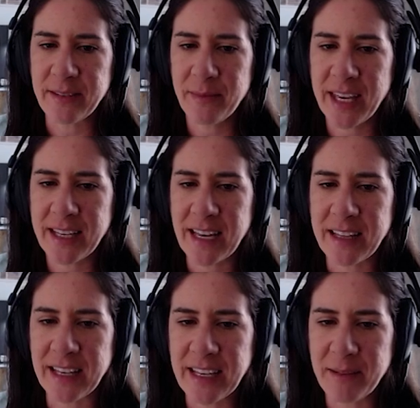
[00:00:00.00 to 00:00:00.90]
hand on
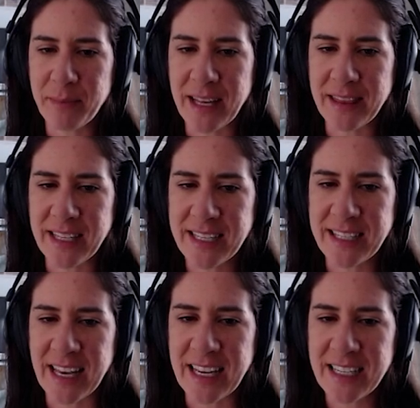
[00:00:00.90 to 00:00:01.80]
the hip on this
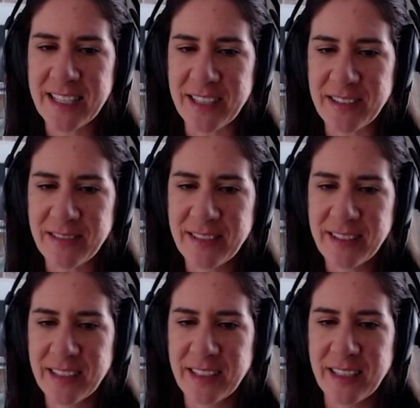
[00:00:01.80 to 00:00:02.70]
side, so
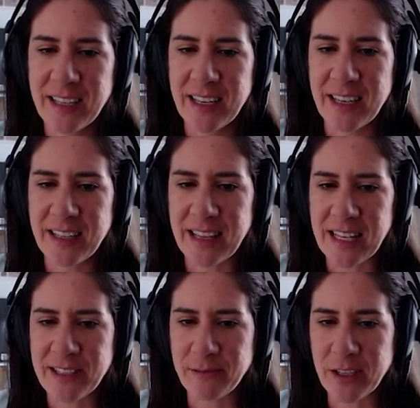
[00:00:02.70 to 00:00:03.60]

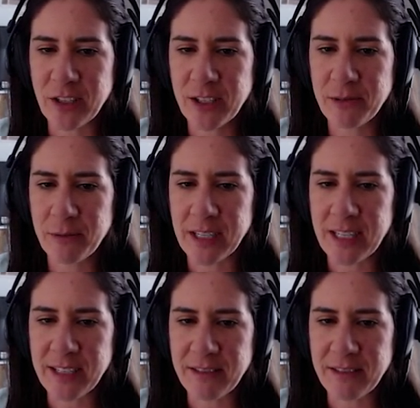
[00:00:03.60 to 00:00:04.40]
that's what we're gonna do